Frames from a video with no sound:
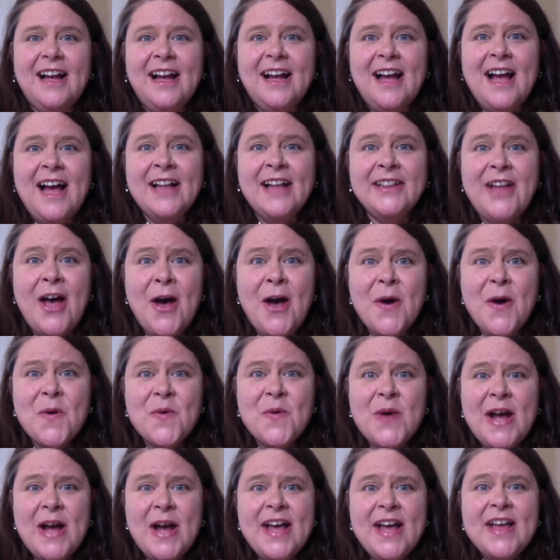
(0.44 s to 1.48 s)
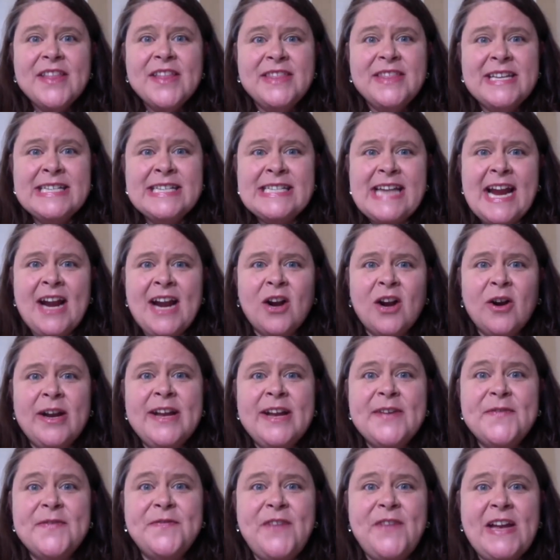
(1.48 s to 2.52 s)
Hello. This airing
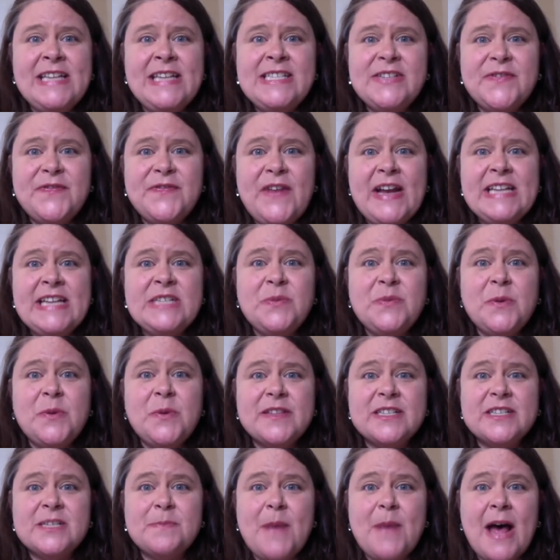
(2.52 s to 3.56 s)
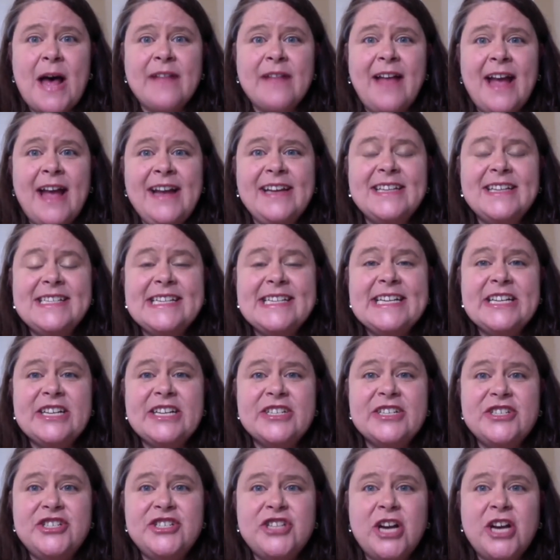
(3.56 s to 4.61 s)
of Face to Face with the Spotlight is in
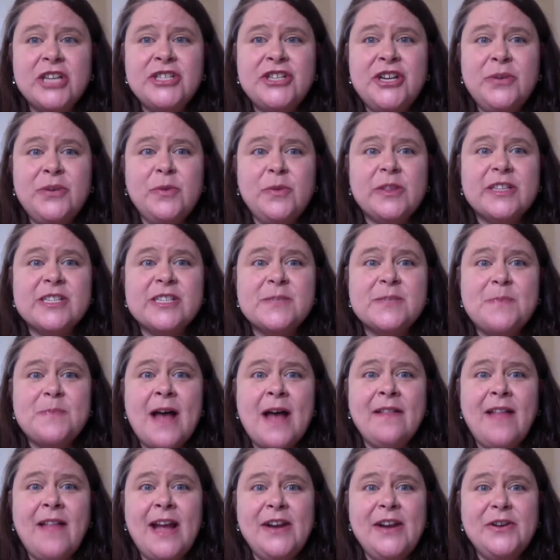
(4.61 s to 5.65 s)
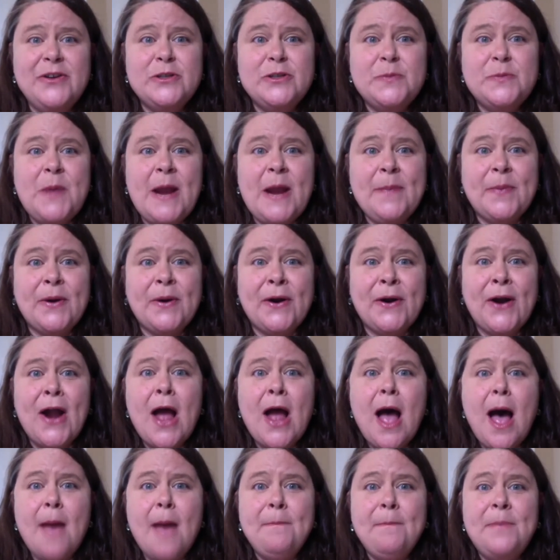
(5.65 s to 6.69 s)
conjunction with the Spotlight newspaper,
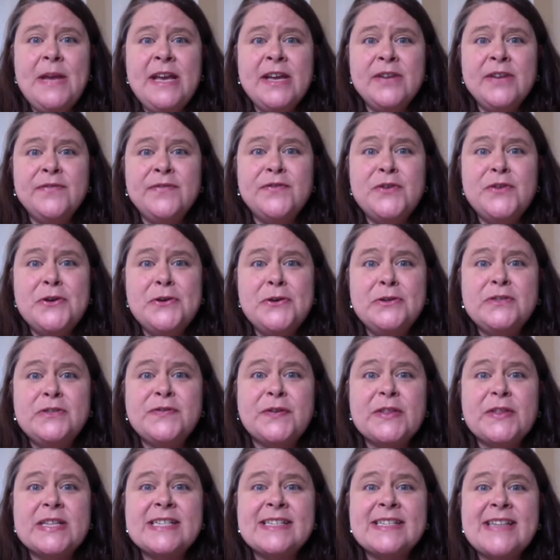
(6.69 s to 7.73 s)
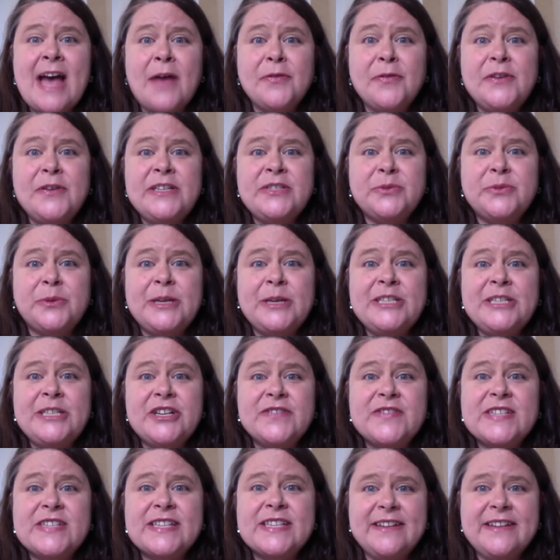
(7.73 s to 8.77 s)
a beacon of news for the southeast region
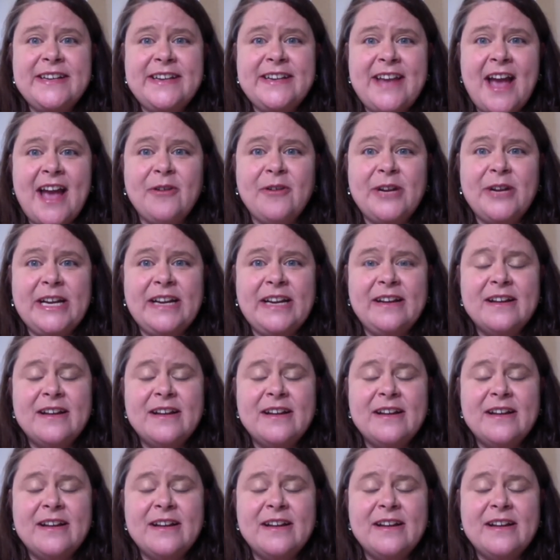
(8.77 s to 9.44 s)
of Saline County.